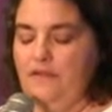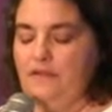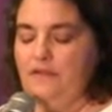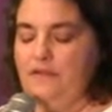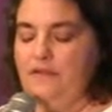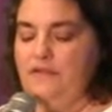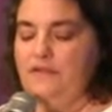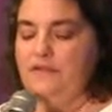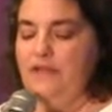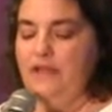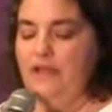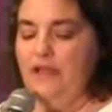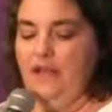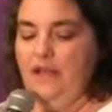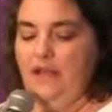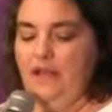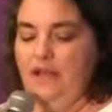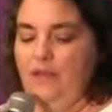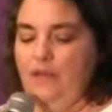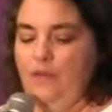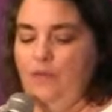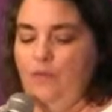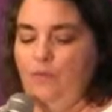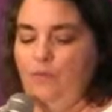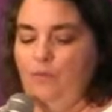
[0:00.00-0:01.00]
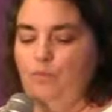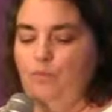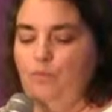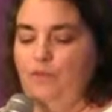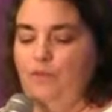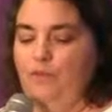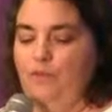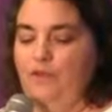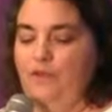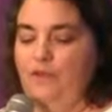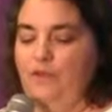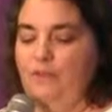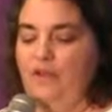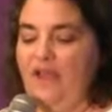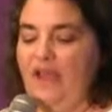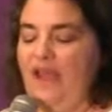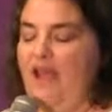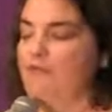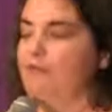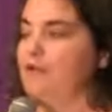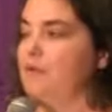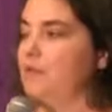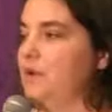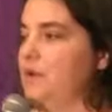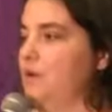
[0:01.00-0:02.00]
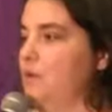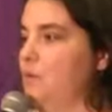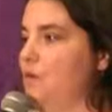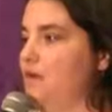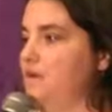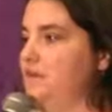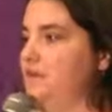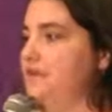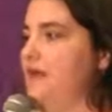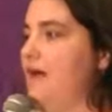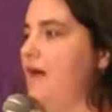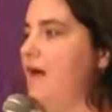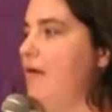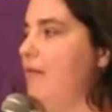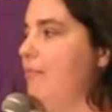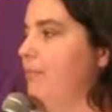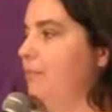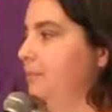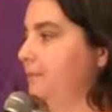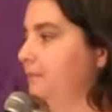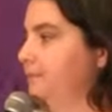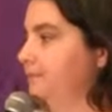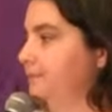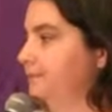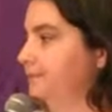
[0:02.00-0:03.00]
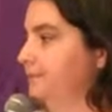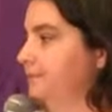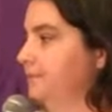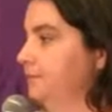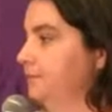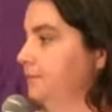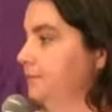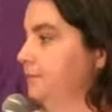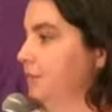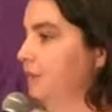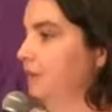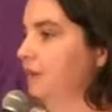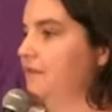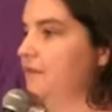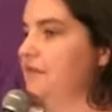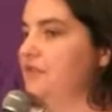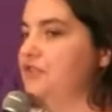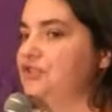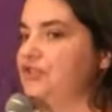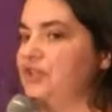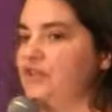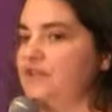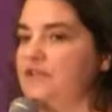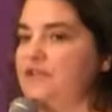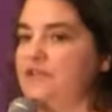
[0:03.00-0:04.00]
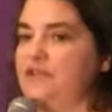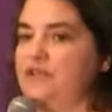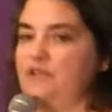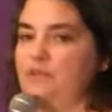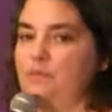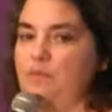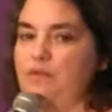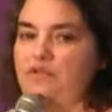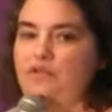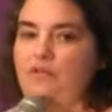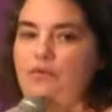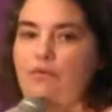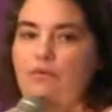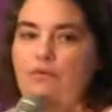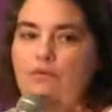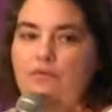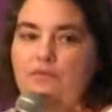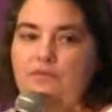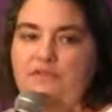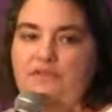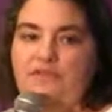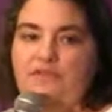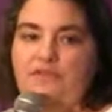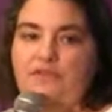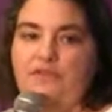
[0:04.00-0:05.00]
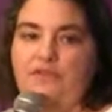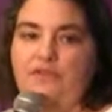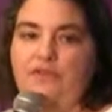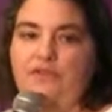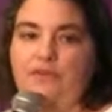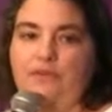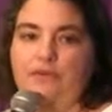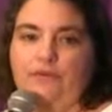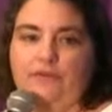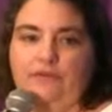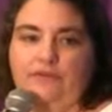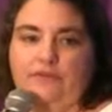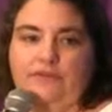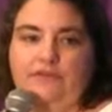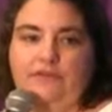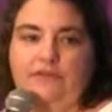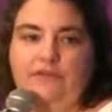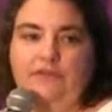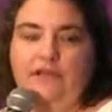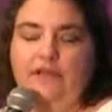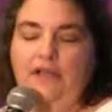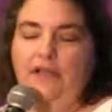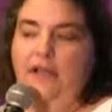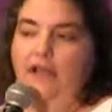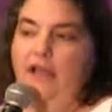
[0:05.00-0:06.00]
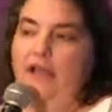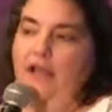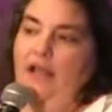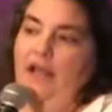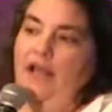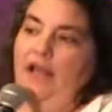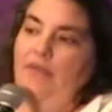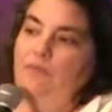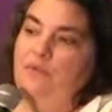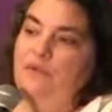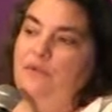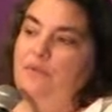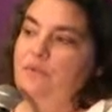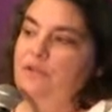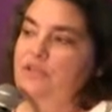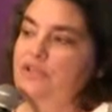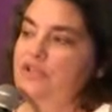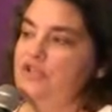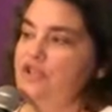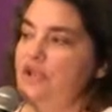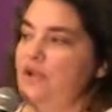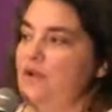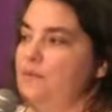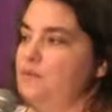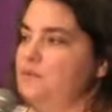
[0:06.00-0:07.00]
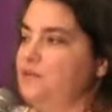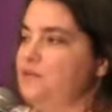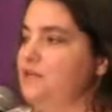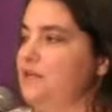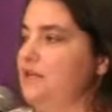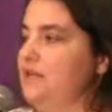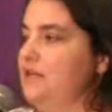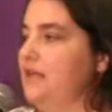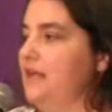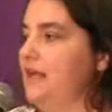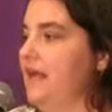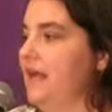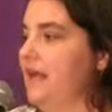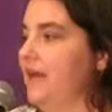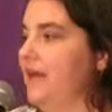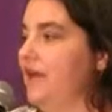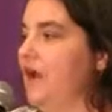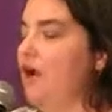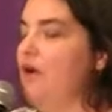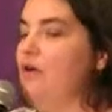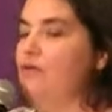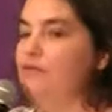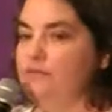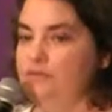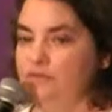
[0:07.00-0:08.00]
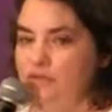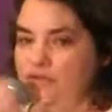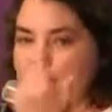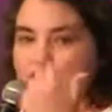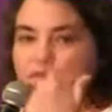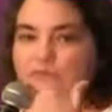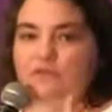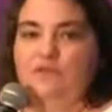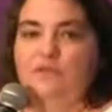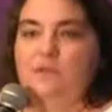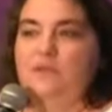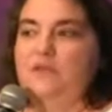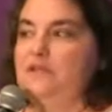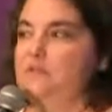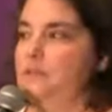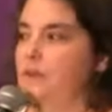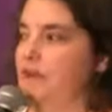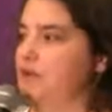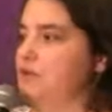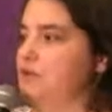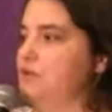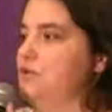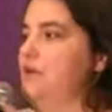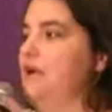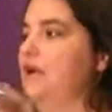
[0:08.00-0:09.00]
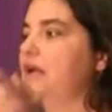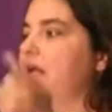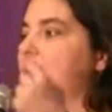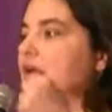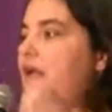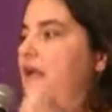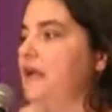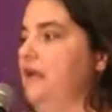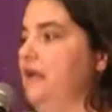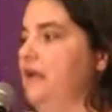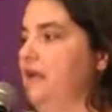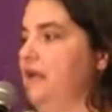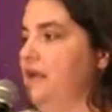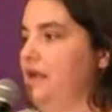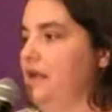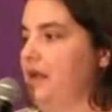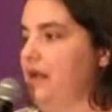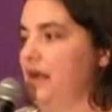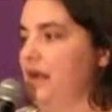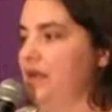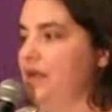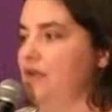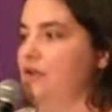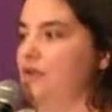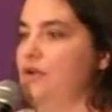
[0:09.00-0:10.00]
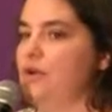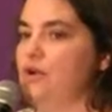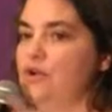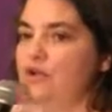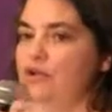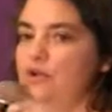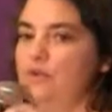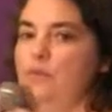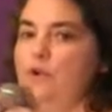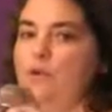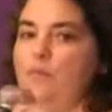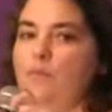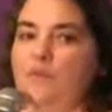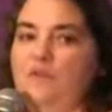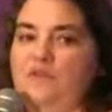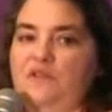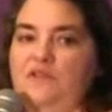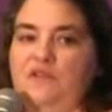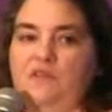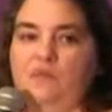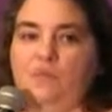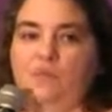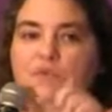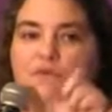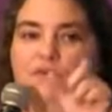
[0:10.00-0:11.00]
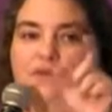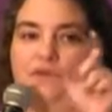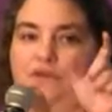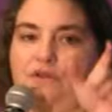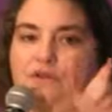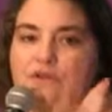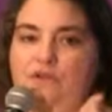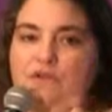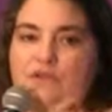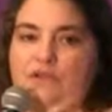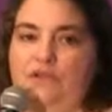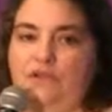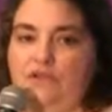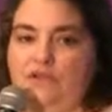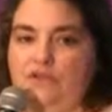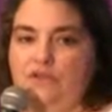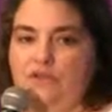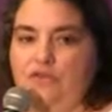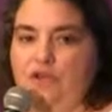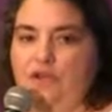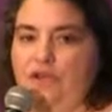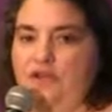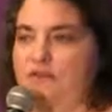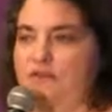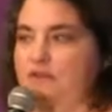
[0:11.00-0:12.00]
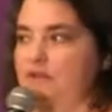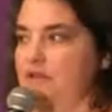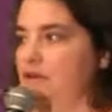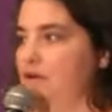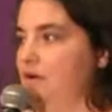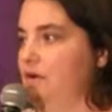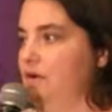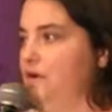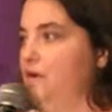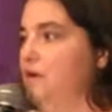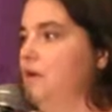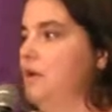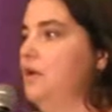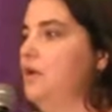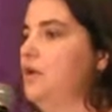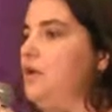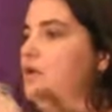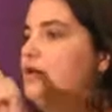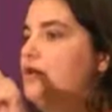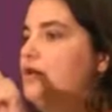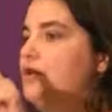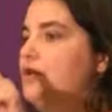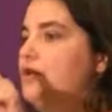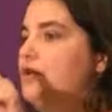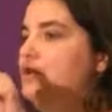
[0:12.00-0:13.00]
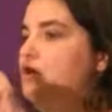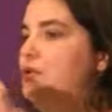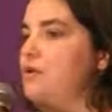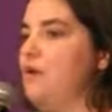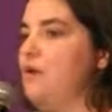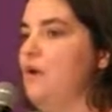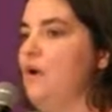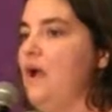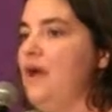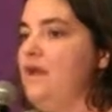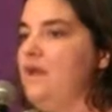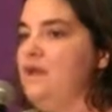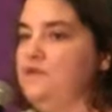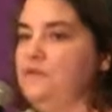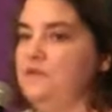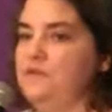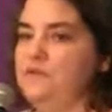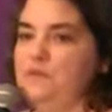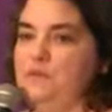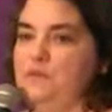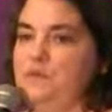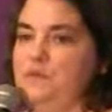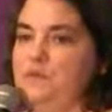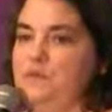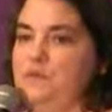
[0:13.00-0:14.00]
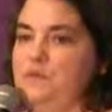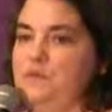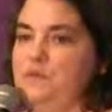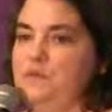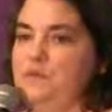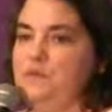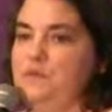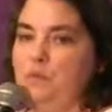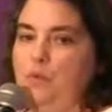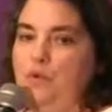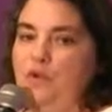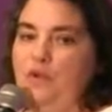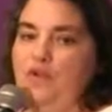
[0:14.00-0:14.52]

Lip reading: is that everybody wants to help. They just need to be told what to do. And PB&J was good at that. Oh, you speak Spanish? Great. I can hook you up with this person who needs a translator. You know how to do this part of the